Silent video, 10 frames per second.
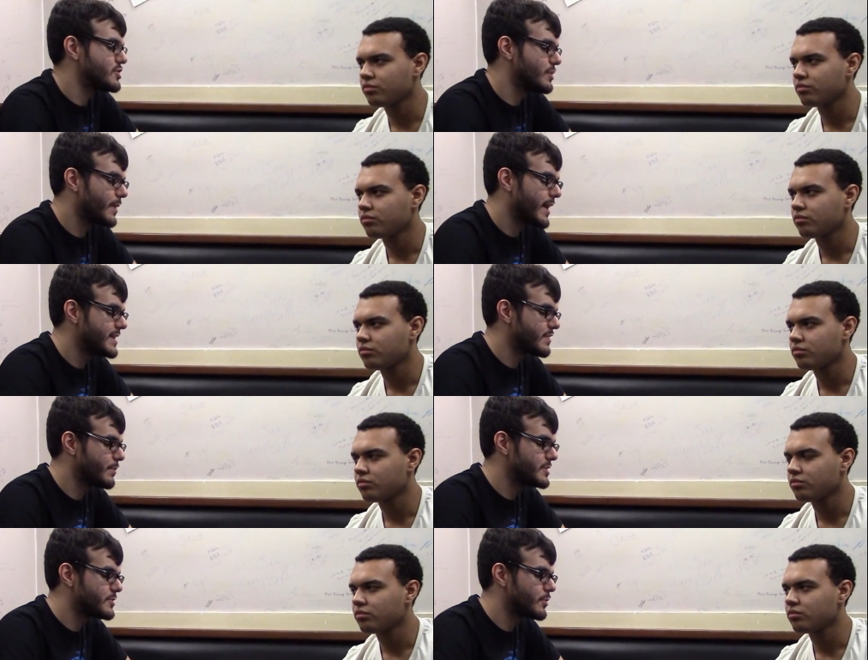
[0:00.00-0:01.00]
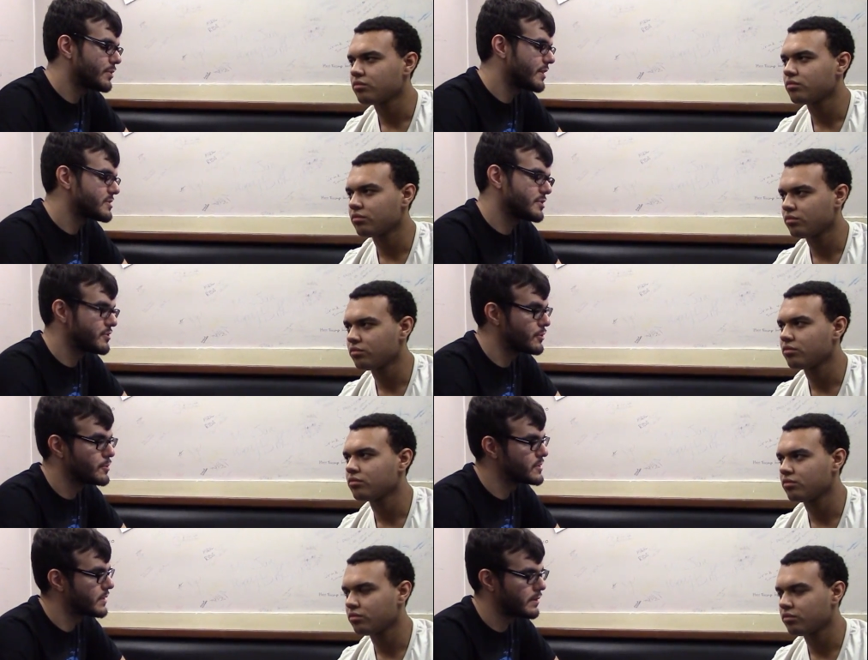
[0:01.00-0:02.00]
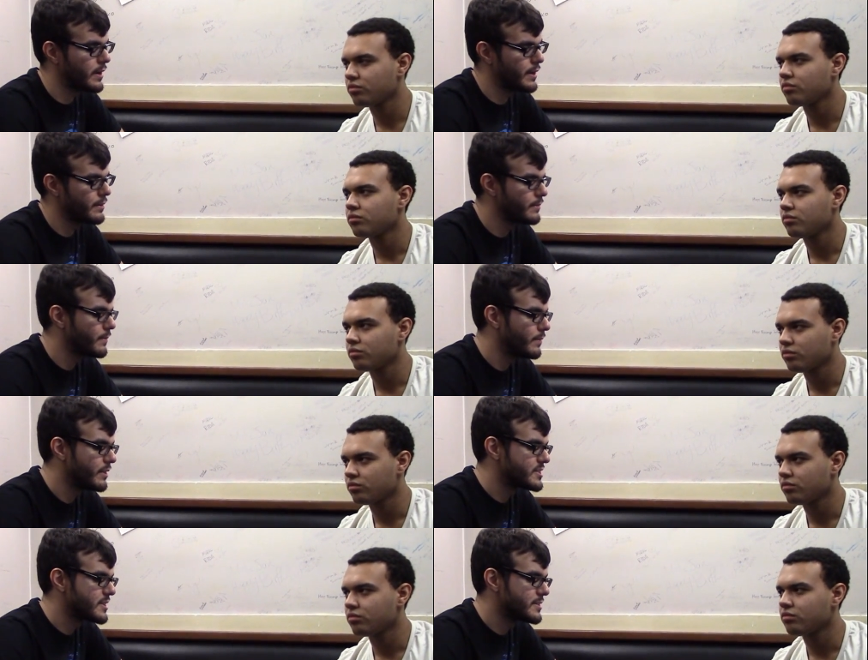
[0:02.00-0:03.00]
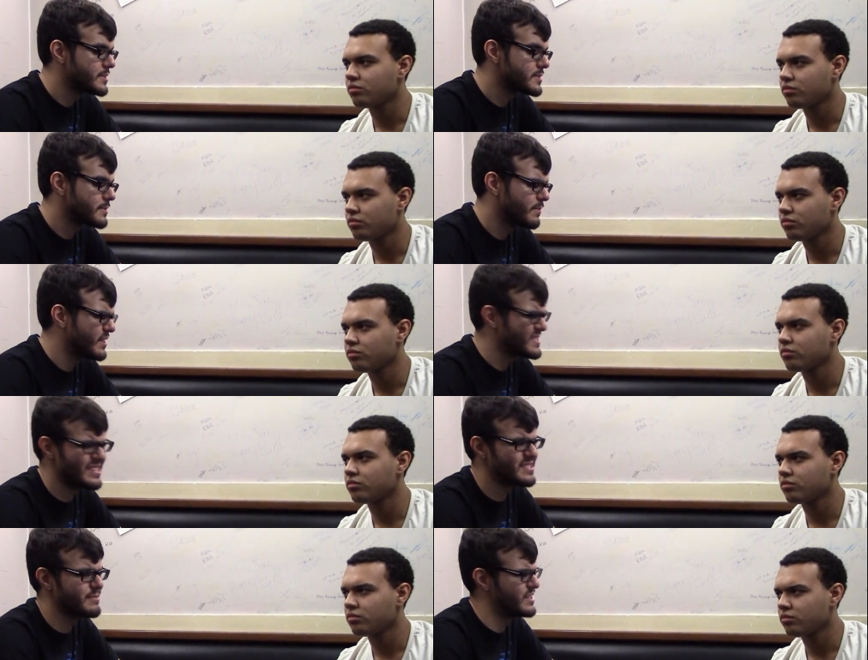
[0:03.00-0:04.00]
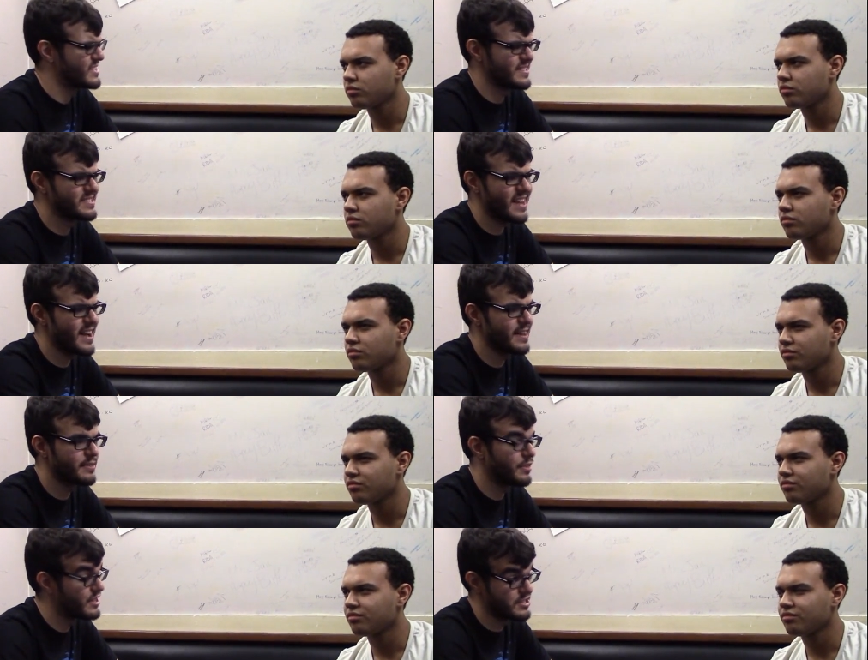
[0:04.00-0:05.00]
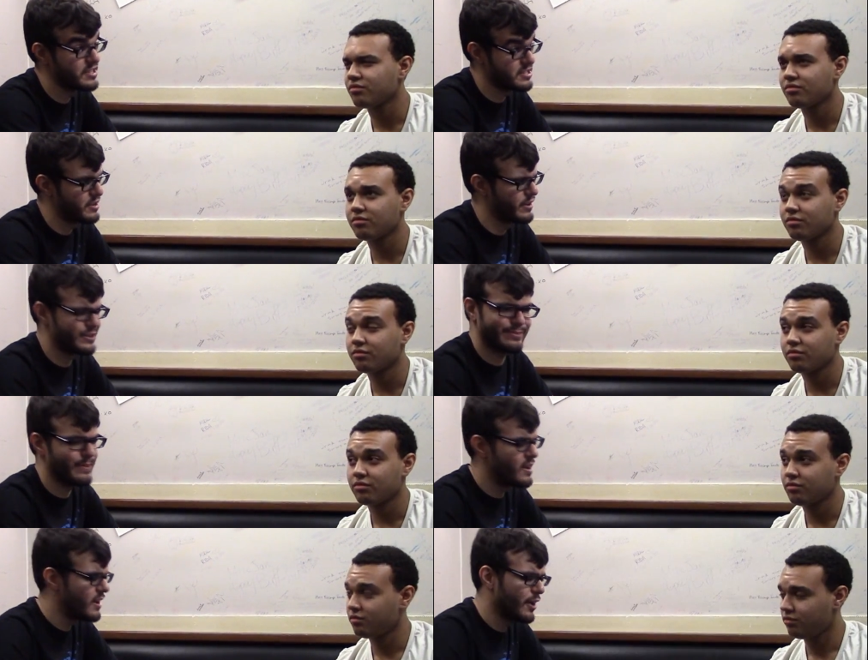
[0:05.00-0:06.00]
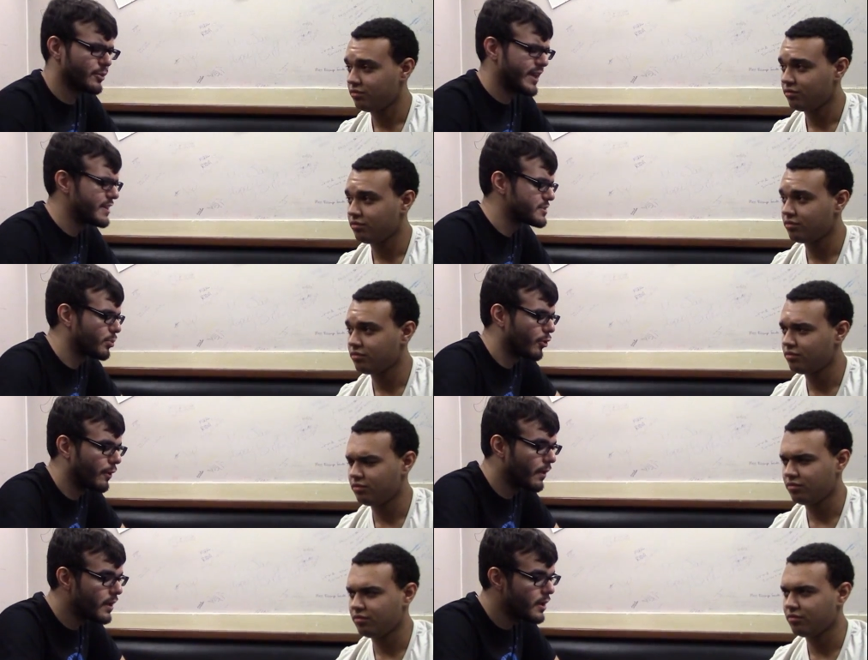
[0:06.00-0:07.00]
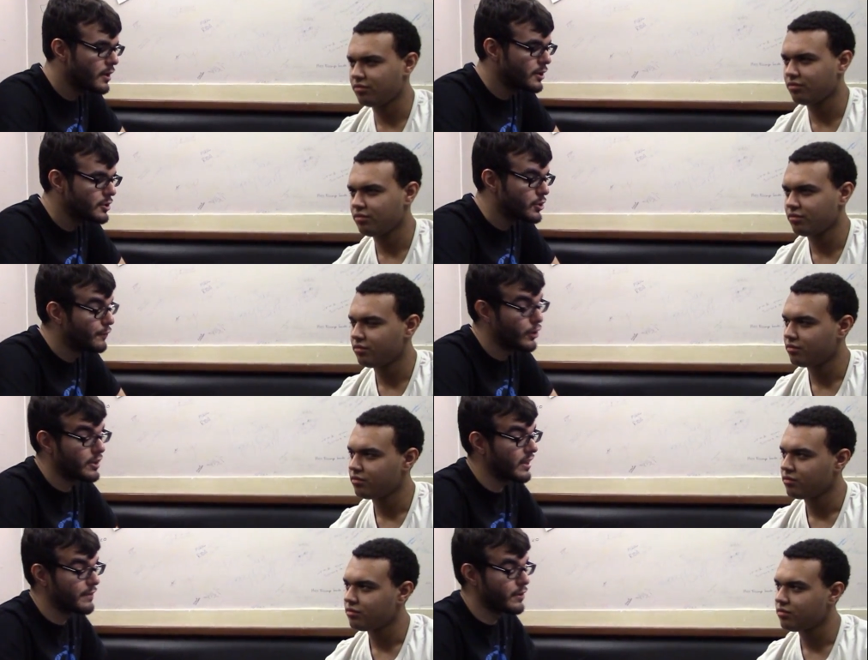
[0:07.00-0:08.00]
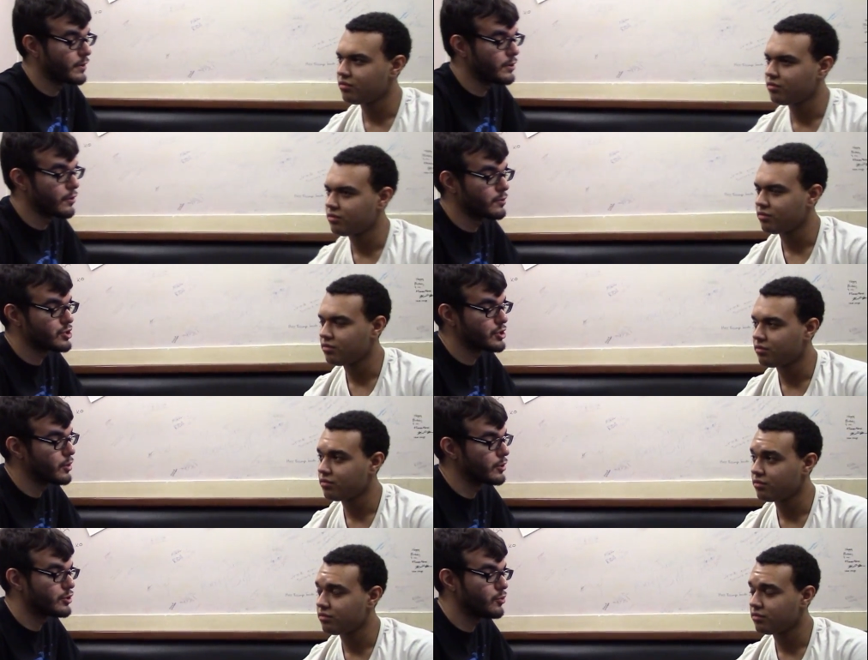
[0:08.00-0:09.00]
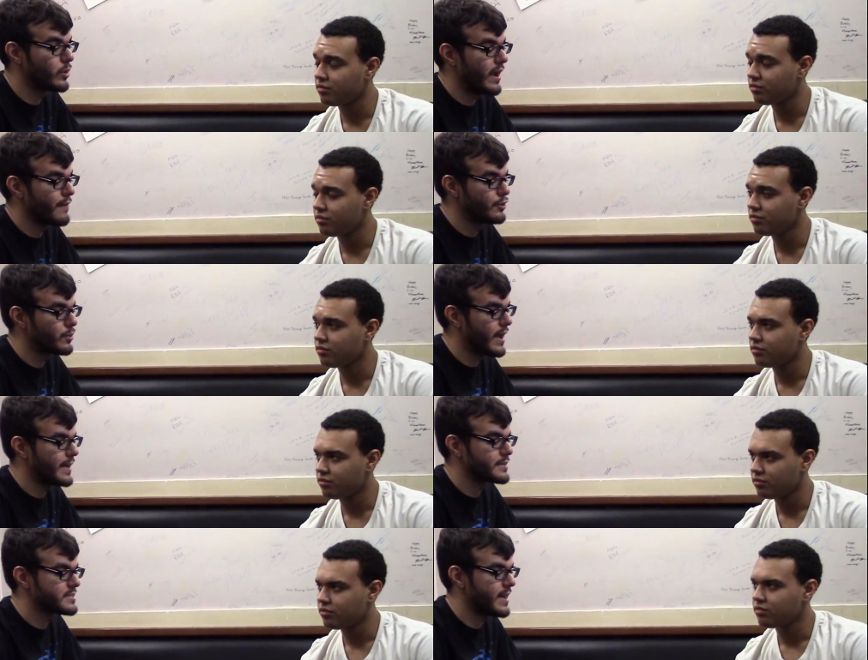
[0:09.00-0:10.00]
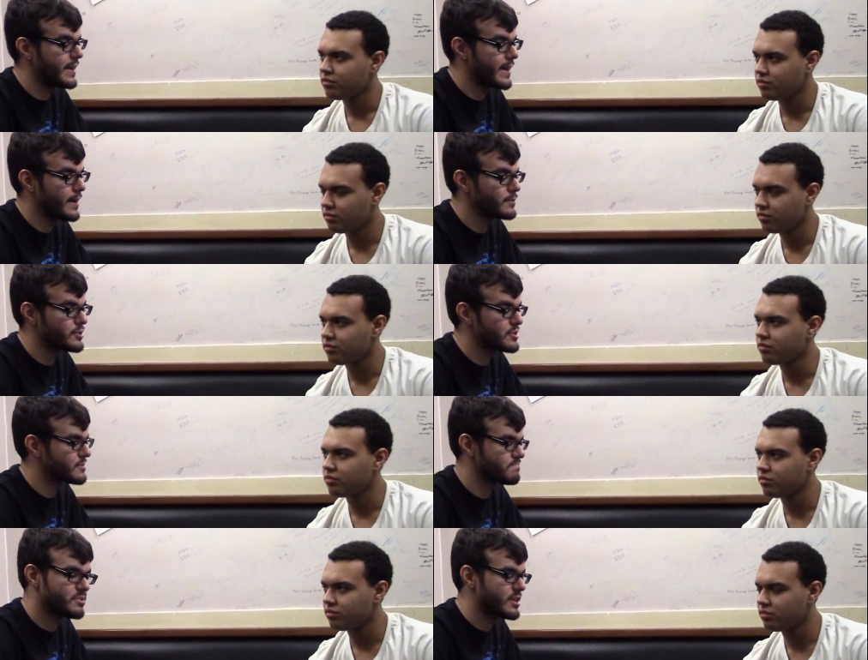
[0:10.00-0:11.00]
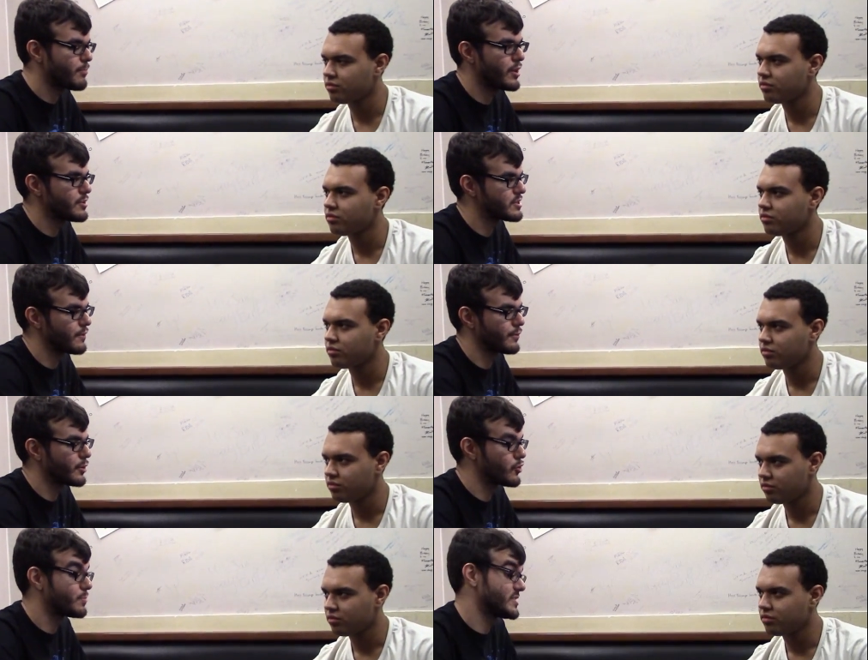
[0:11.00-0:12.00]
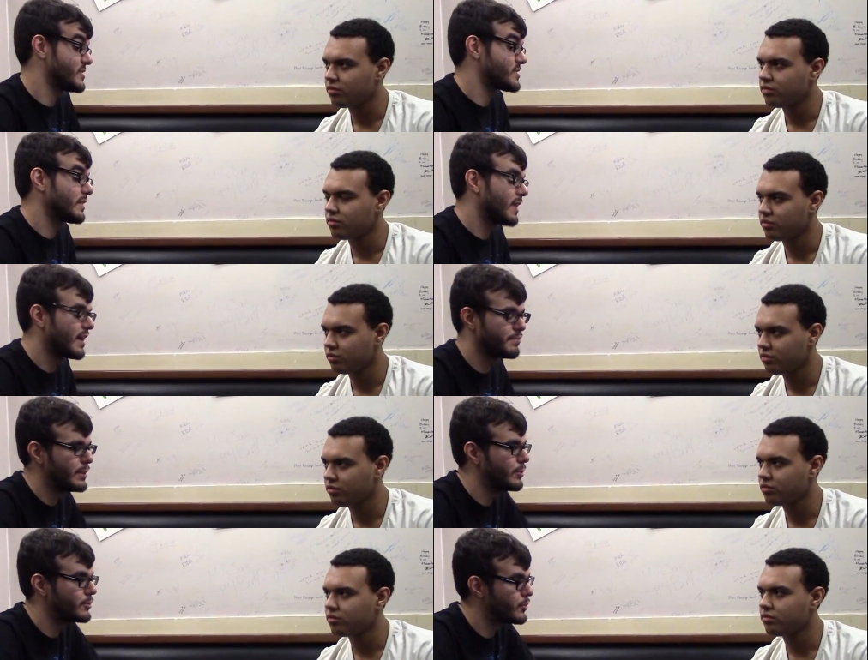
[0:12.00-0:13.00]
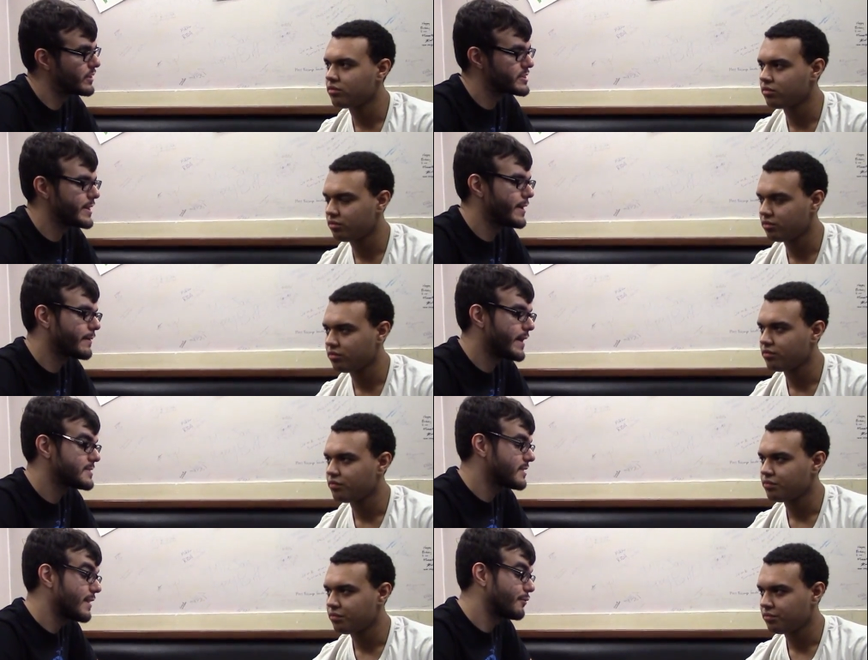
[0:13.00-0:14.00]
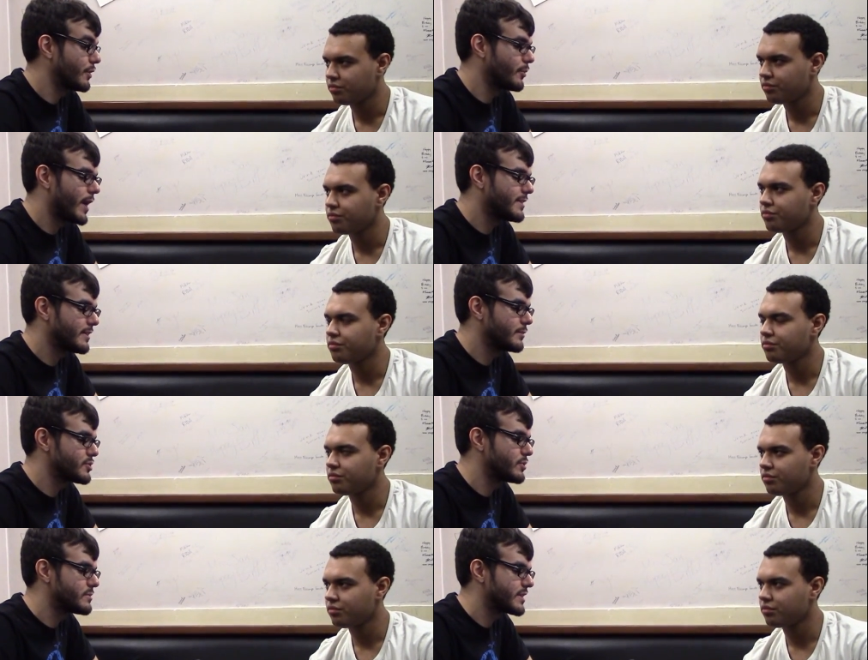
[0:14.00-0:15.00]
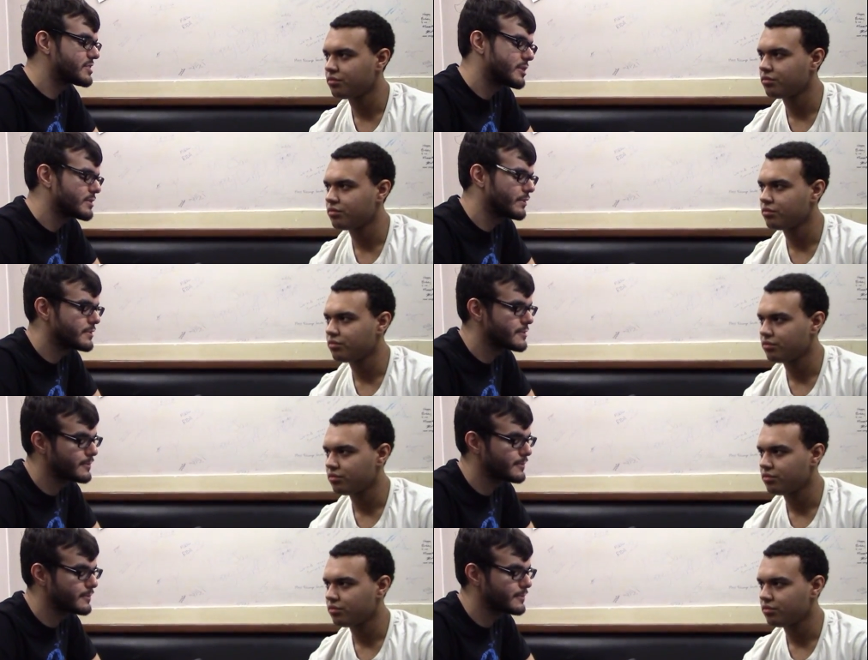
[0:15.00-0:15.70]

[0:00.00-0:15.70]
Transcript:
Speaker 1: achievement guides, everybody's doing things to dos, and uh, this is, is this is this is I this is serious. I don't know what that is plural. So if you can think of an, your own show or do whatever you can to stand out, just separate yourself from the group because there's a lot of people doing this now. As thankfully when I did, it was only like six of us, so